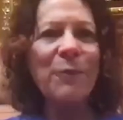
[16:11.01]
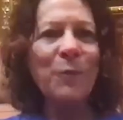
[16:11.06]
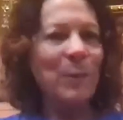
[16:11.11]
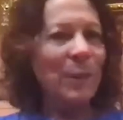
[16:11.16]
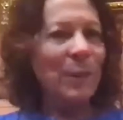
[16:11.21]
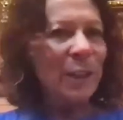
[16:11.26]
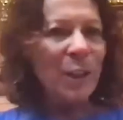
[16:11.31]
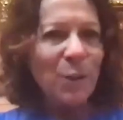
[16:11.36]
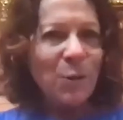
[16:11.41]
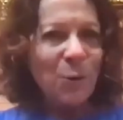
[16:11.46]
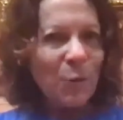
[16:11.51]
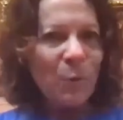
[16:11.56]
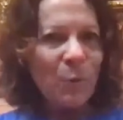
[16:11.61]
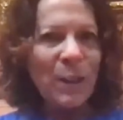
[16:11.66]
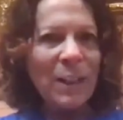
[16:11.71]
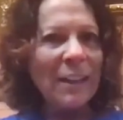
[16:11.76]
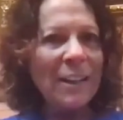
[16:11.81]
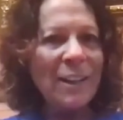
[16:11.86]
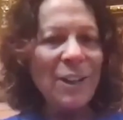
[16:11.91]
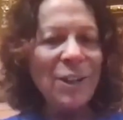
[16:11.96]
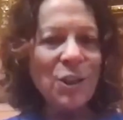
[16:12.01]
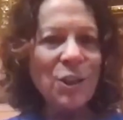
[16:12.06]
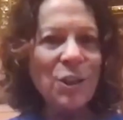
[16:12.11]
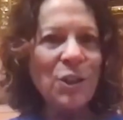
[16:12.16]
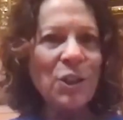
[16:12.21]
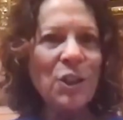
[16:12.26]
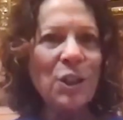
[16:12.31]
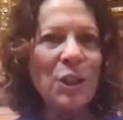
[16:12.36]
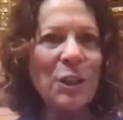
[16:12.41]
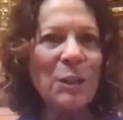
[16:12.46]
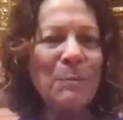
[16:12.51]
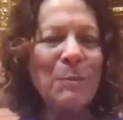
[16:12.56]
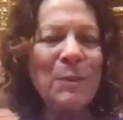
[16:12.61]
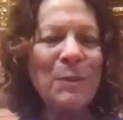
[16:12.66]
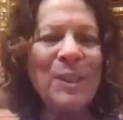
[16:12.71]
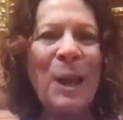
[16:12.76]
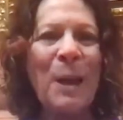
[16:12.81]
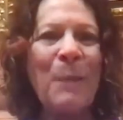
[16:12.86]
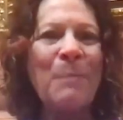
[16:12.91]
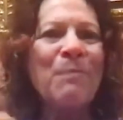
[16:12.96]
really good relationships mm-hmm.
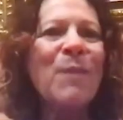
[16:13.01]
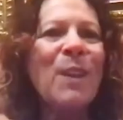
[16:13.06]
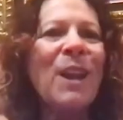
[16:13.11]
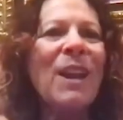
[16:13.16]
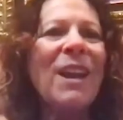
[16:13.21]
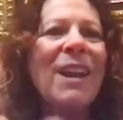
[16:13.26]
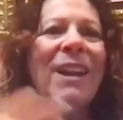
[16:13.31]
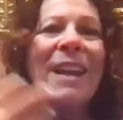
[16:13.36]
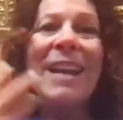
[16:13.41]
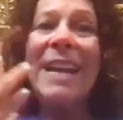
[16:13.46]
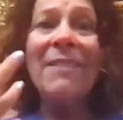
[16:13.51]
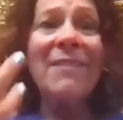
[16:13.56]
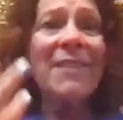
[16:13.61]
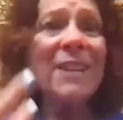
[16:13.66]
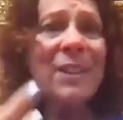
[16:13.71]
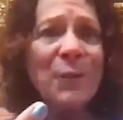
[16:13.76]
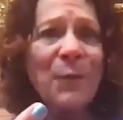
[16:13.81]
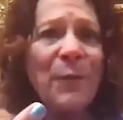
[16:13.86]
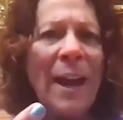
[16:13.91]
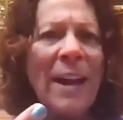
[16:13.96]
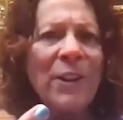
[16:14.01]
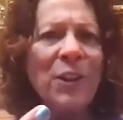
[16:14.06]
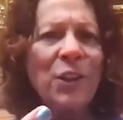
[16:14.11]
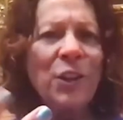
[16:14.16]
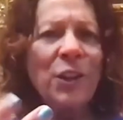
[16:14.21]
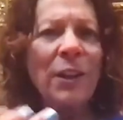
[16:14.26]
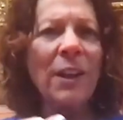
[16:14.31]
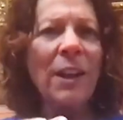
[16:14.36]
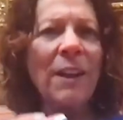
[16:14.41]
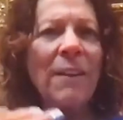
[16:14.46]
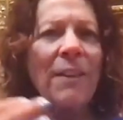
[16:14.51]
in this fashion.